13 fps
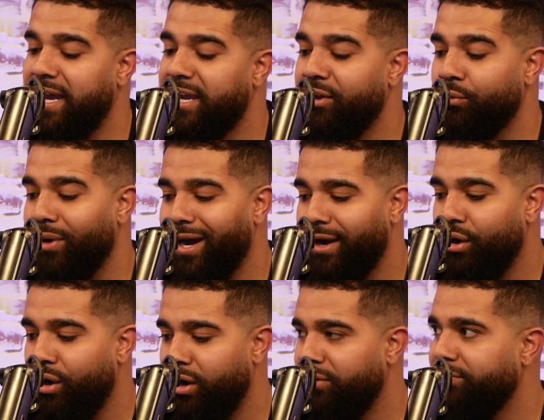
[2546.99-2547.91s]
I can write
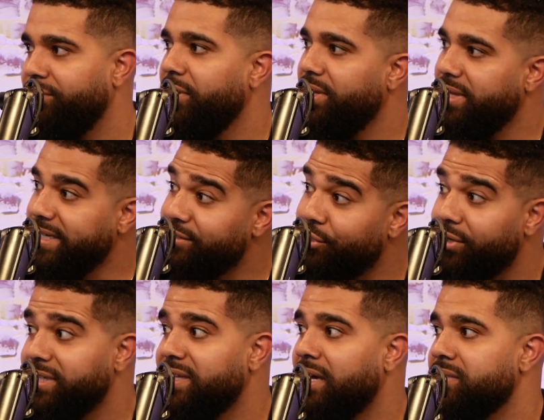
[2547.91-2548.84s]
off
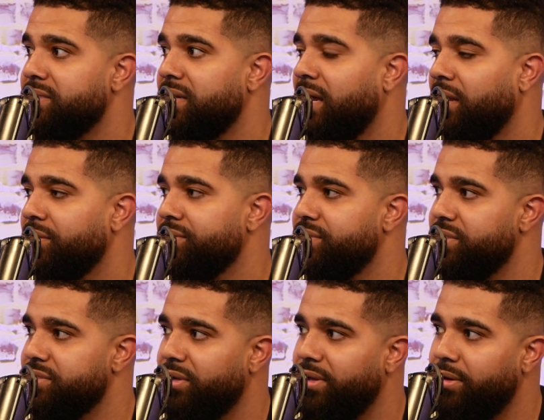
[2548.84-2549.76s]
$30,000
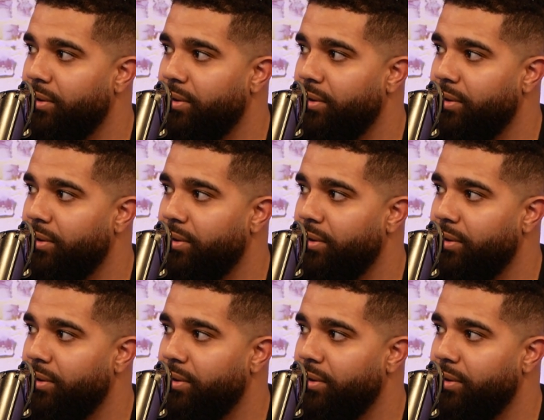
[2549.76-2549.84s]
just